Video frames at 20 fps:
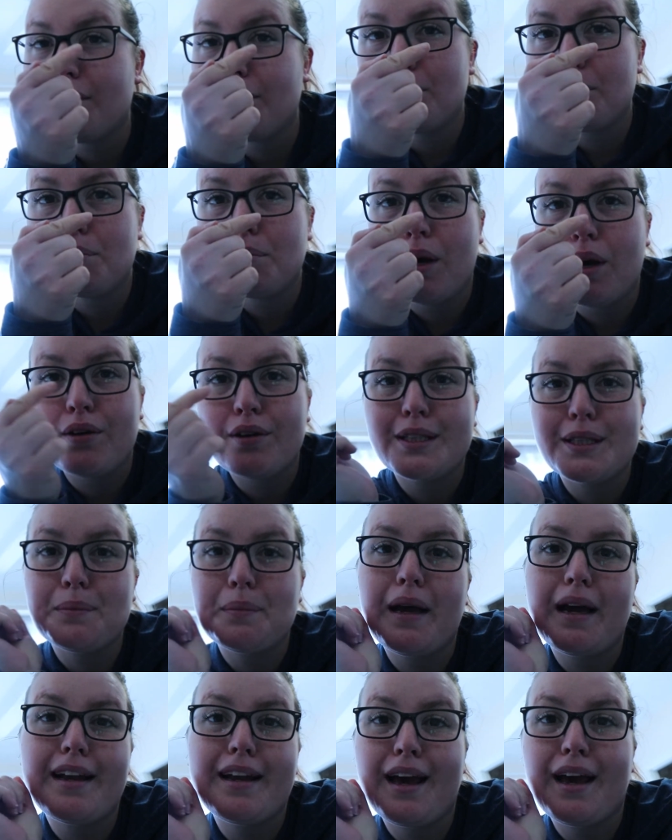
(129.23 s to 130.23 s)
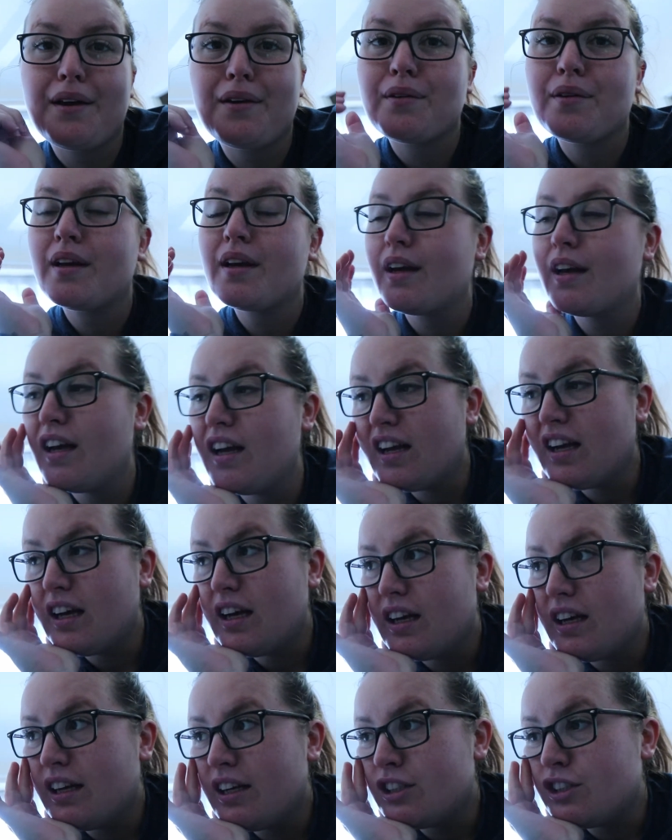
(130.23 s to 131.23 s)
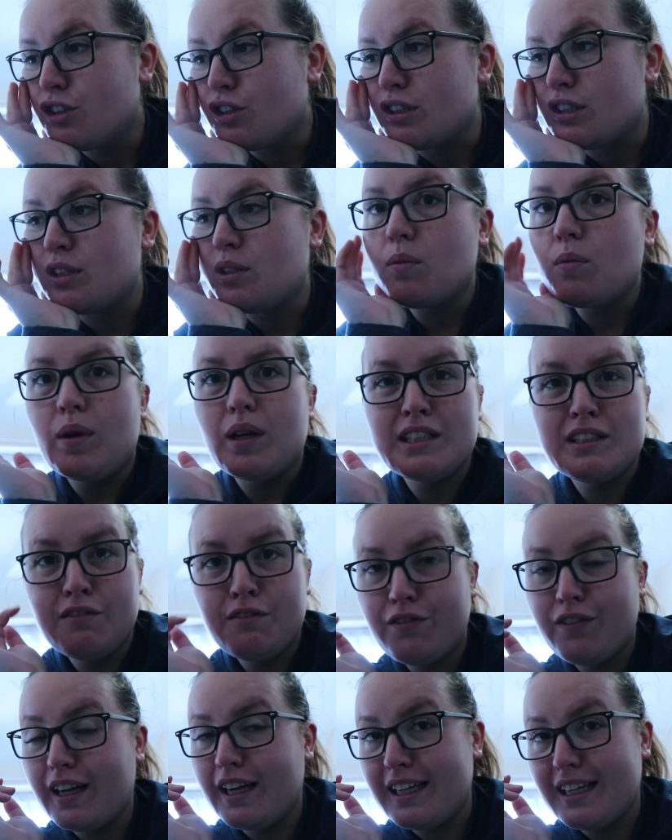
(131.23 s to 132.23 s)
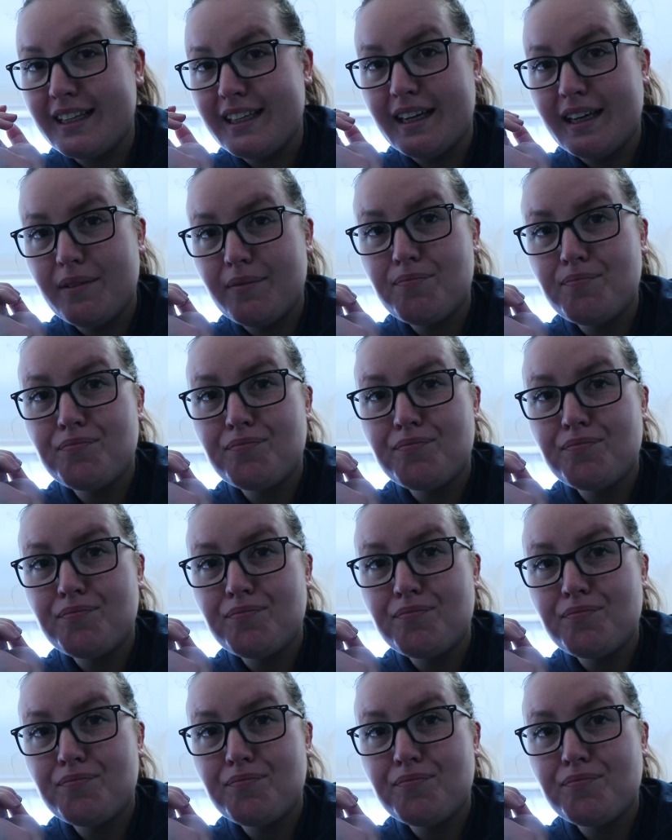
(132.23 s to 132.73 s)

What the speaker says: Oh, my eyes burn out. Just wasn't feeling it.